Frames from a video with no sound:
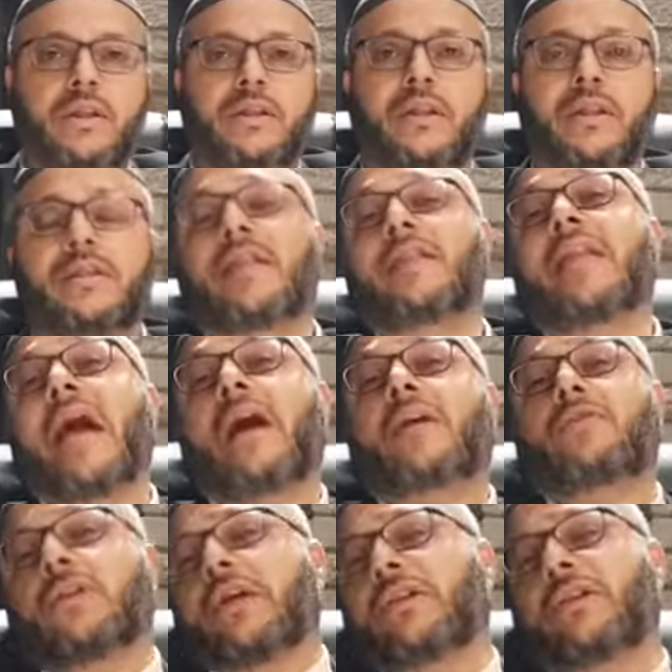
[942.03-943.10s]
And the
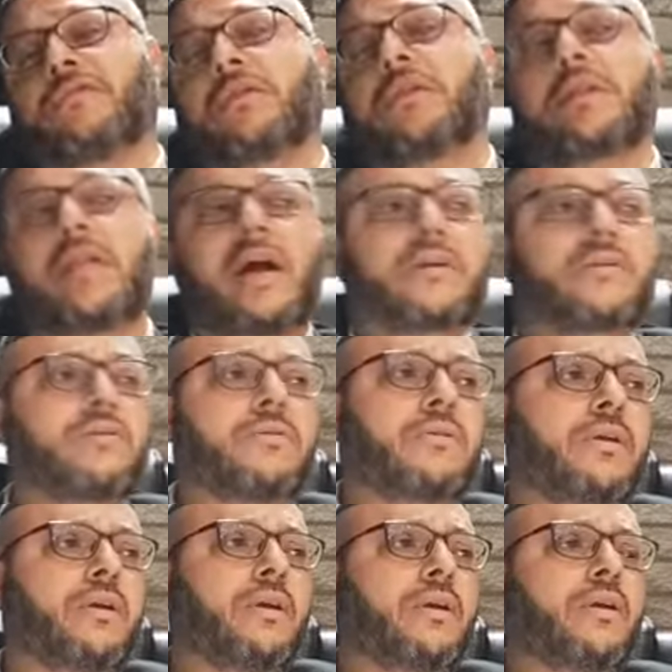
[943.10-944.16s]
doctor, they interviewed the
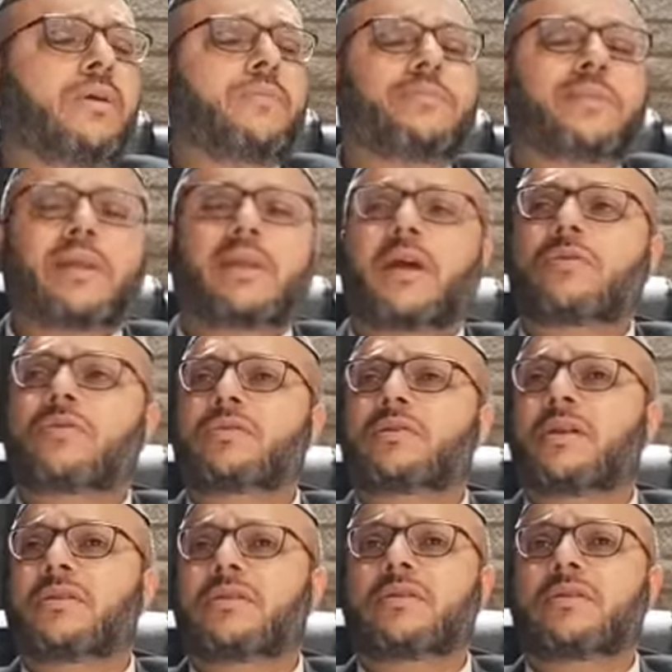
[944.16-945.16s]
doctor said,